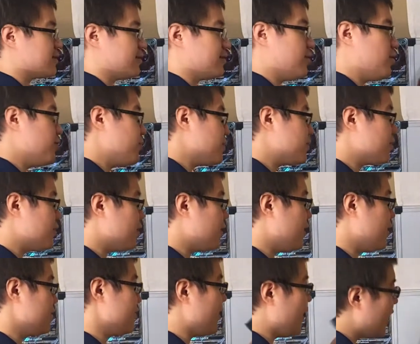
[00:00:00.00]
it
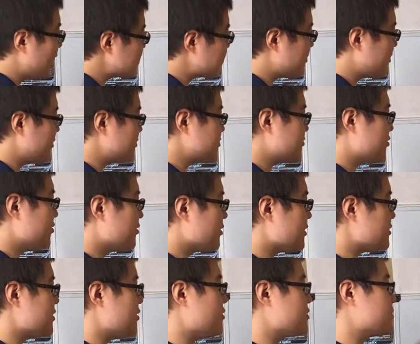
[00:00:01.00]
La Hospital's rule
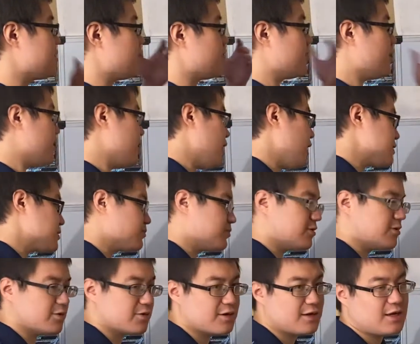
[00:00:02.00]
because it looks like La
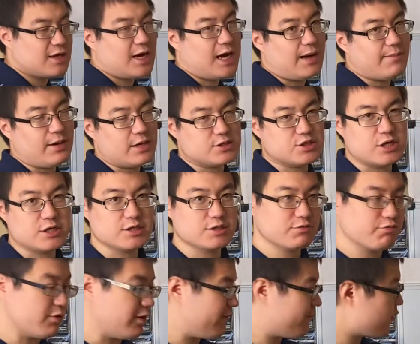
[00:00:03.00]
Hospital. I might change it
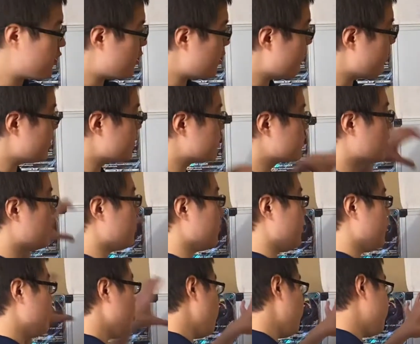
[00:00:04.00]
to a verb and call
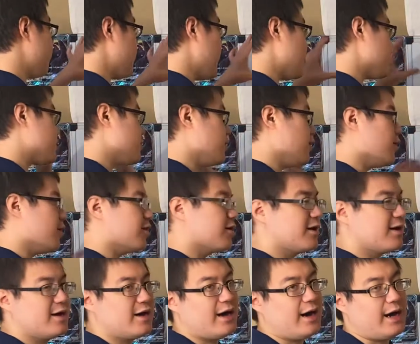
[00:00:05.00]
it look that tall.
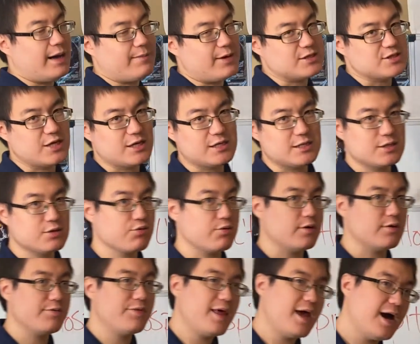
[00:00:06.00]
I might change it to
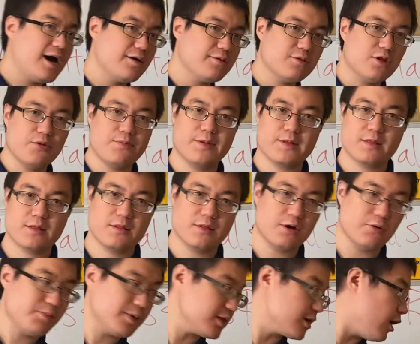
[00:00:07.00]
a noun,
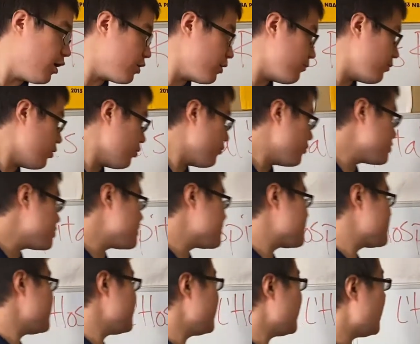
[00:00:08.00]
L'Hopitalable. We'll just
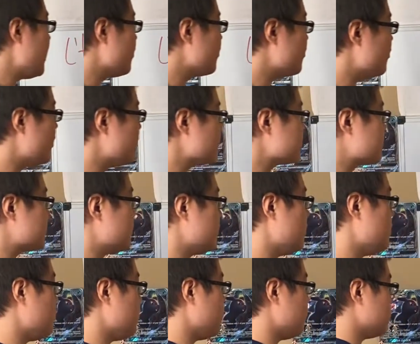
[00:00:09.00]
see how things
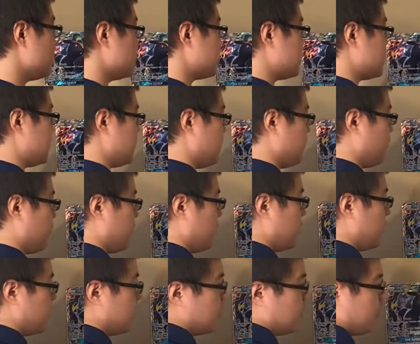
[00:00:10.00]
go. We'll just see
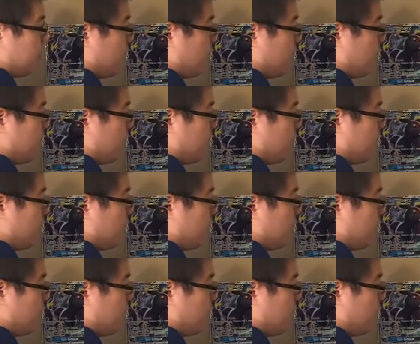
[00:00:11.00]
where